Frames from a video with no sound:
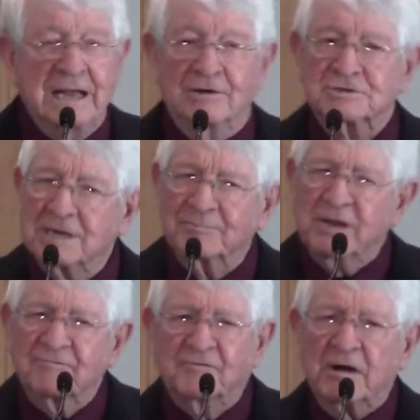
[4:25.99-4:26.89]
There's
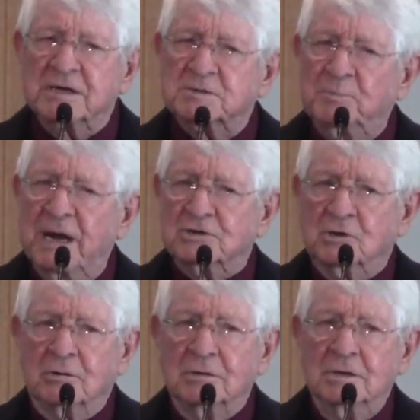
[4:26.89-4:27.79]
something very
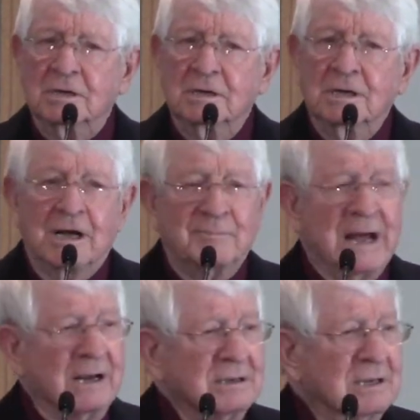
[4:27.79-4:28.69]
special
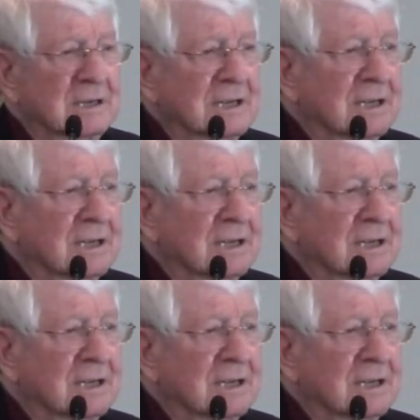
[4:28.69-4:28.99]
about